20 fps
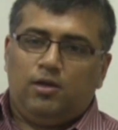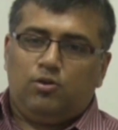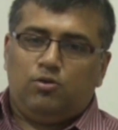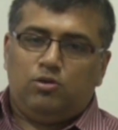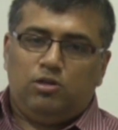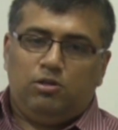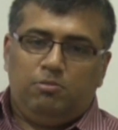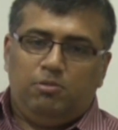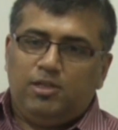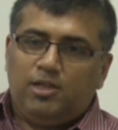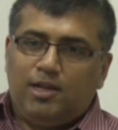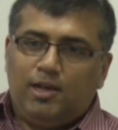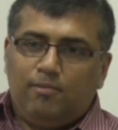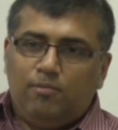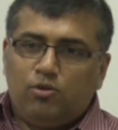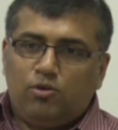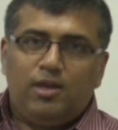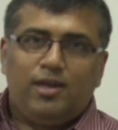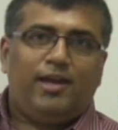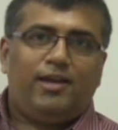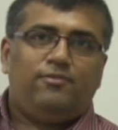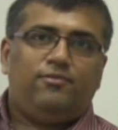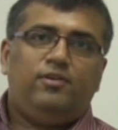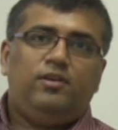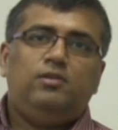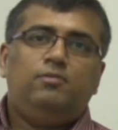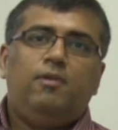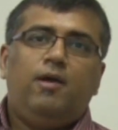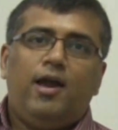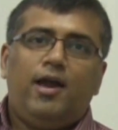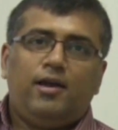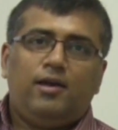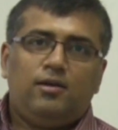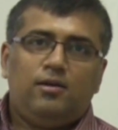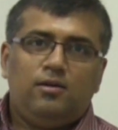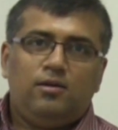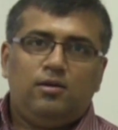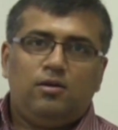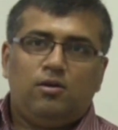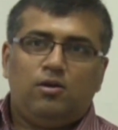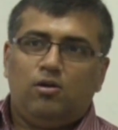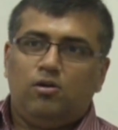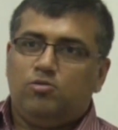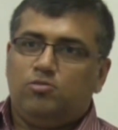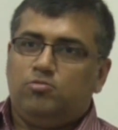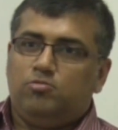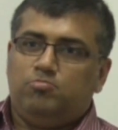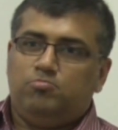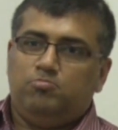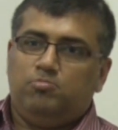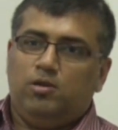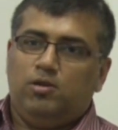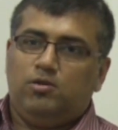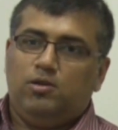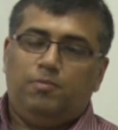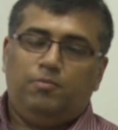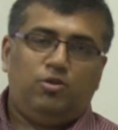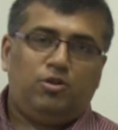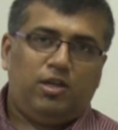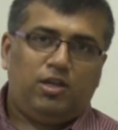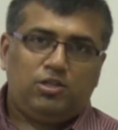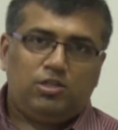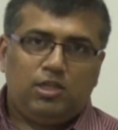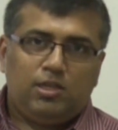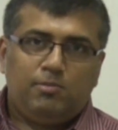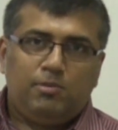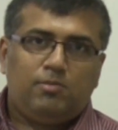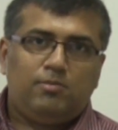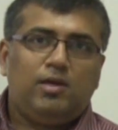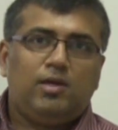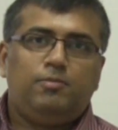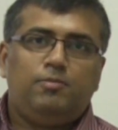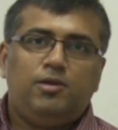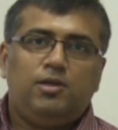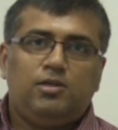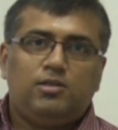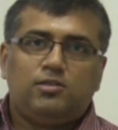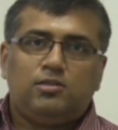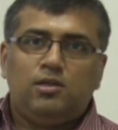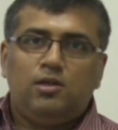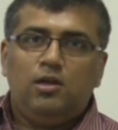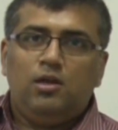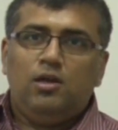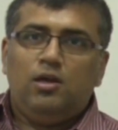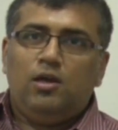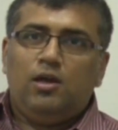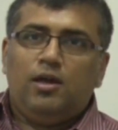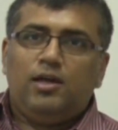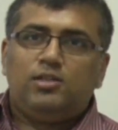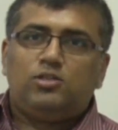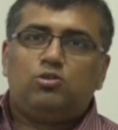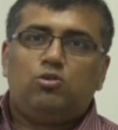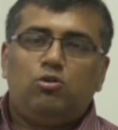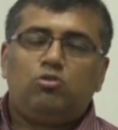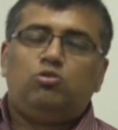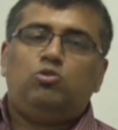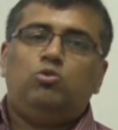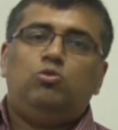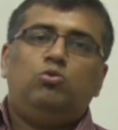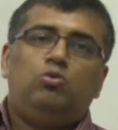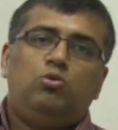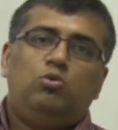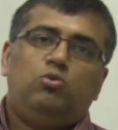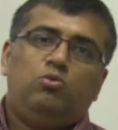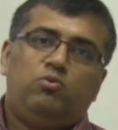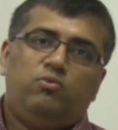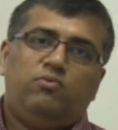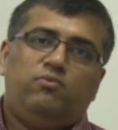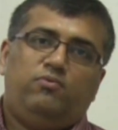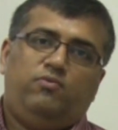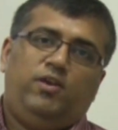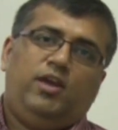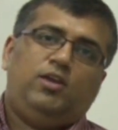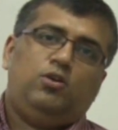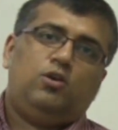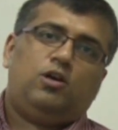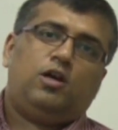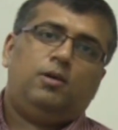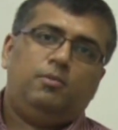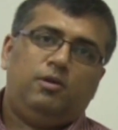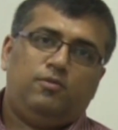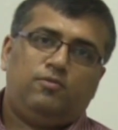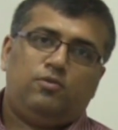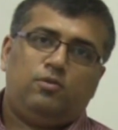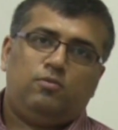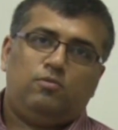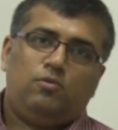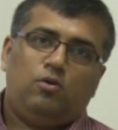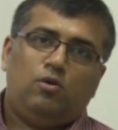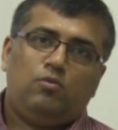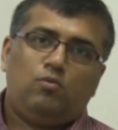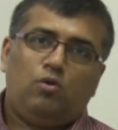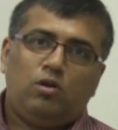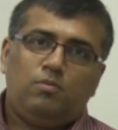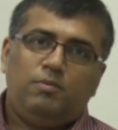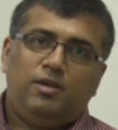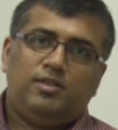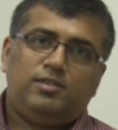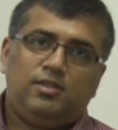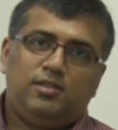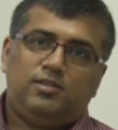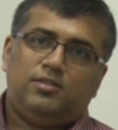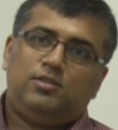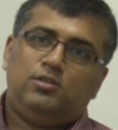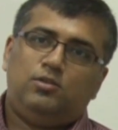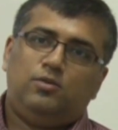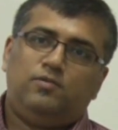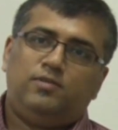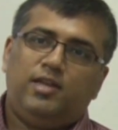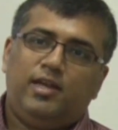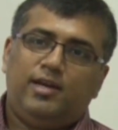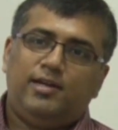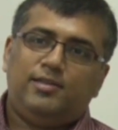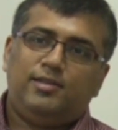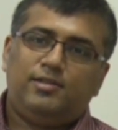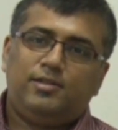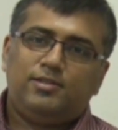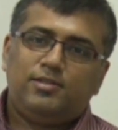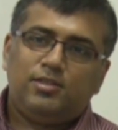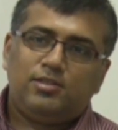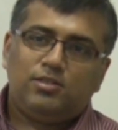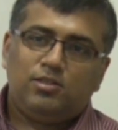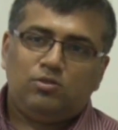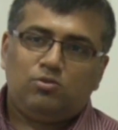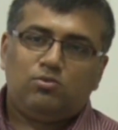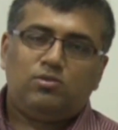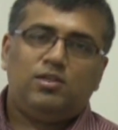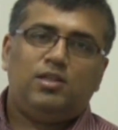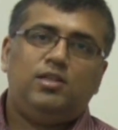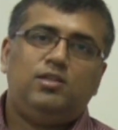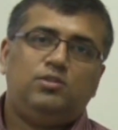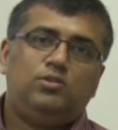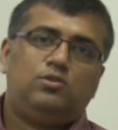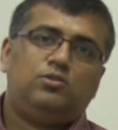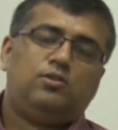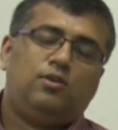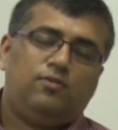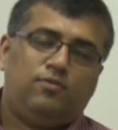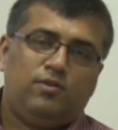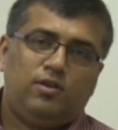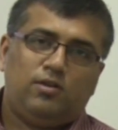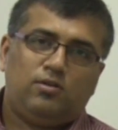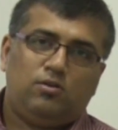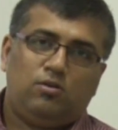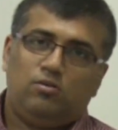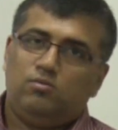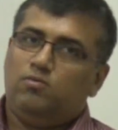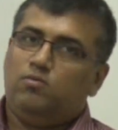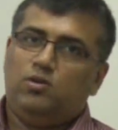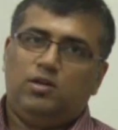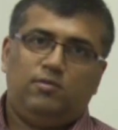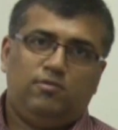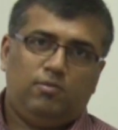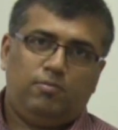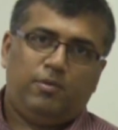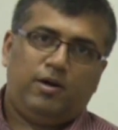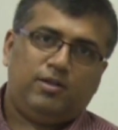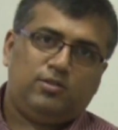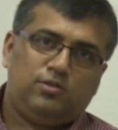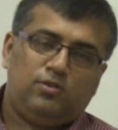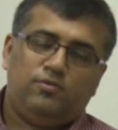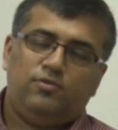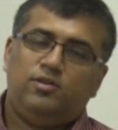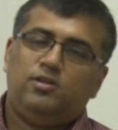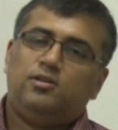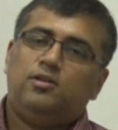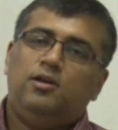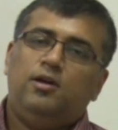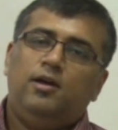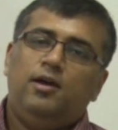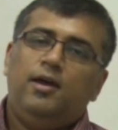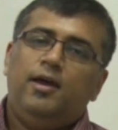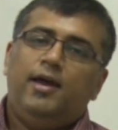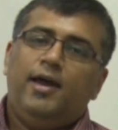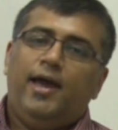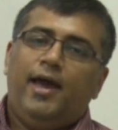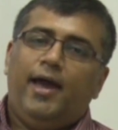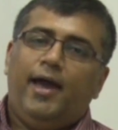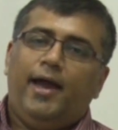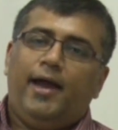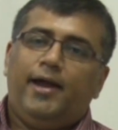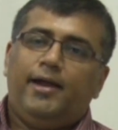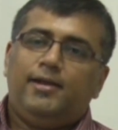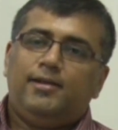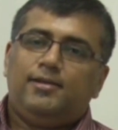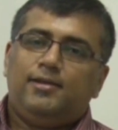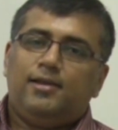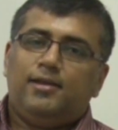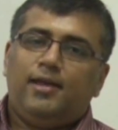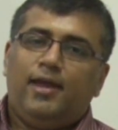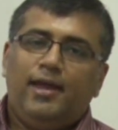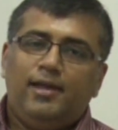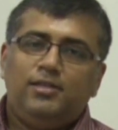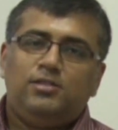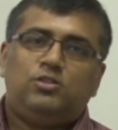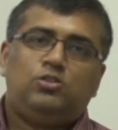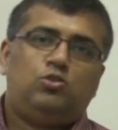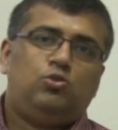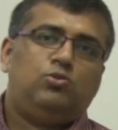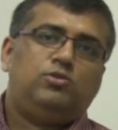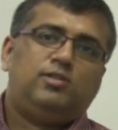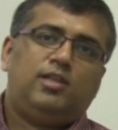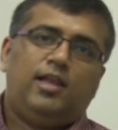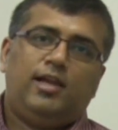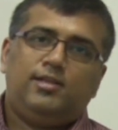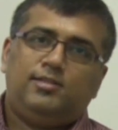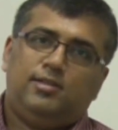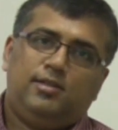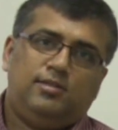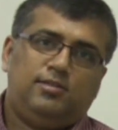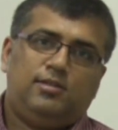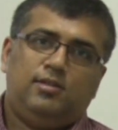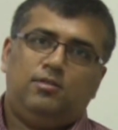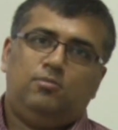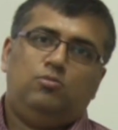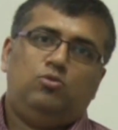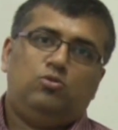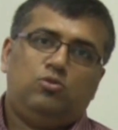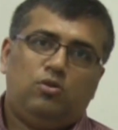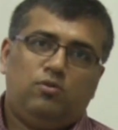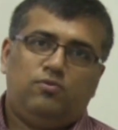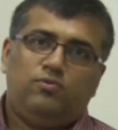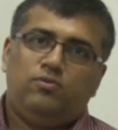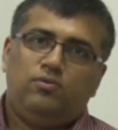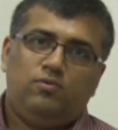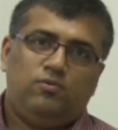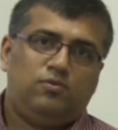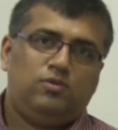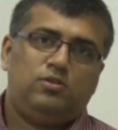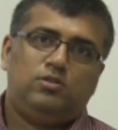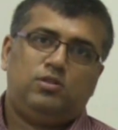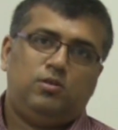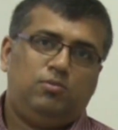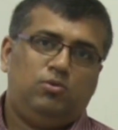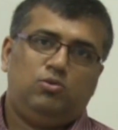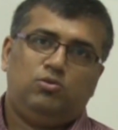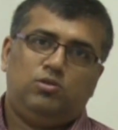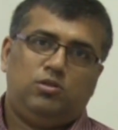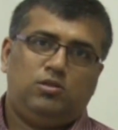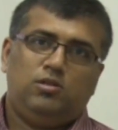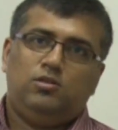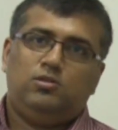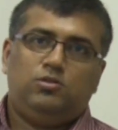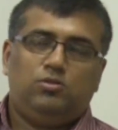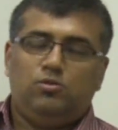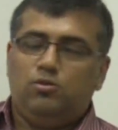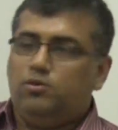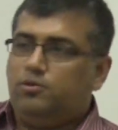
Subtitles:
Could it be that I'm looking at feedback or reputation among my peers? It's good to know where you're coming from, on what basis you've taken a decision to release your software or whatever parts of it, and hence choose license and the mode of distribution and so